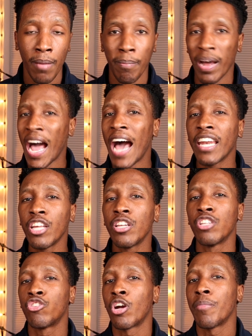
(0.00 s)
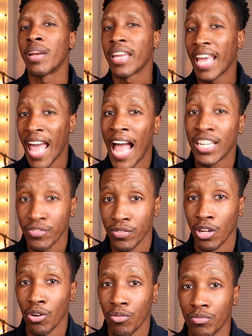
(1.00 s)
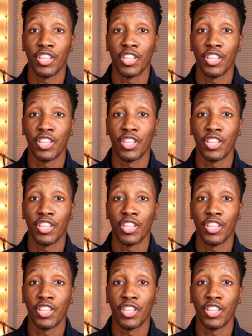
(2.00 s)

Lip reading: But how do you determine cash flow?